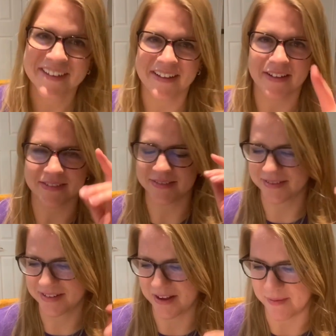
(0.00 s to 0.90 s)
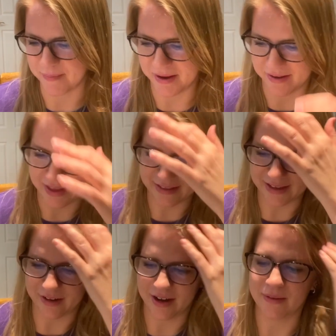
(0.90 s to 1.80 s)
I'll comment on that
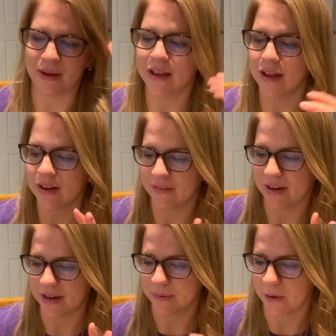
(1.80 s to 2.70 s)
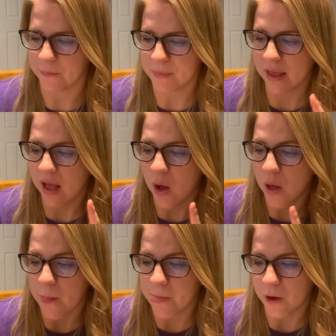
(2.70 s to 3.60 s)
later. Anyway, you ready? Here we go.
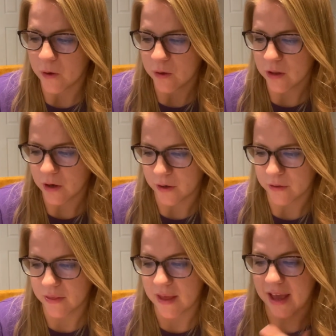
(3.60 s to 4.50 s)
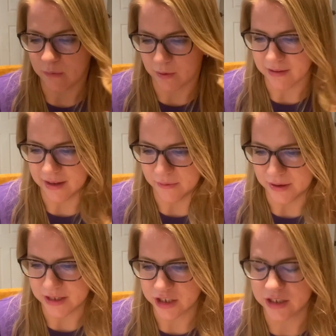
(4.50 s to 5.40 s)
The whole earth had one
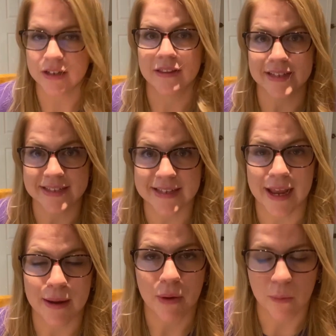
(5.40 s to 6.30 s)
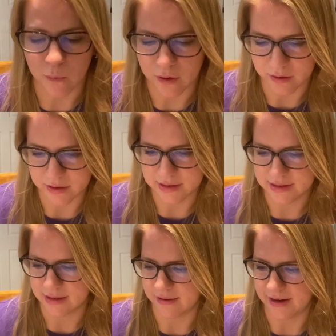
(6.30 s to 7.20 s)
language, the same
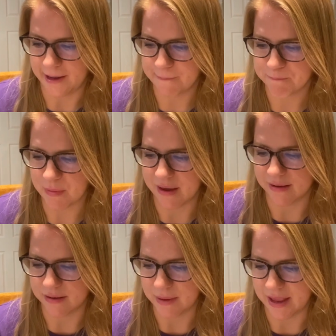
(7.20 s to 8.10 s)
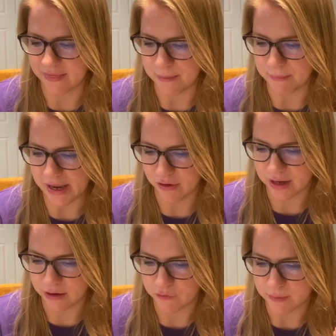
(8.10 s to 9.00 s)
words, all right? And they
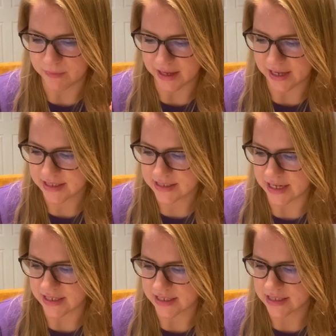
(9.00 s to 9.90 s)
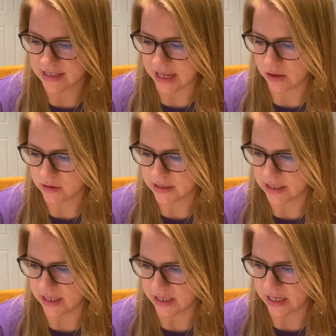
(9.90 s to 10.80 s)
migrated from the east and settled
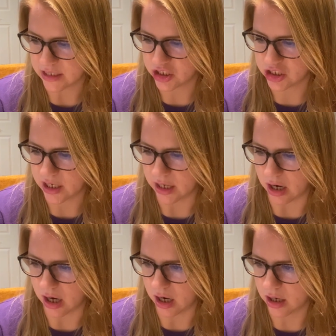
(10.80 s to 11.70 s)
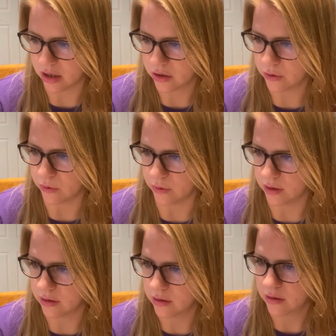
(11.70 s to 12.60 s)
in Shinar. Who
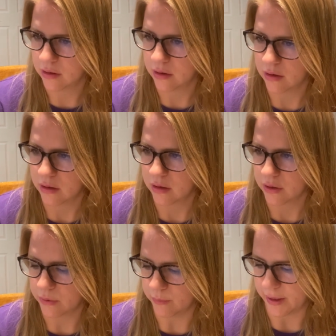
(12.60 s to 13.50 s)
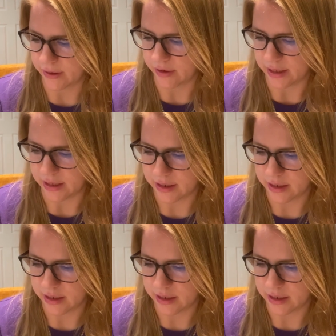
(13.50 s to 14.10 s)
migrated?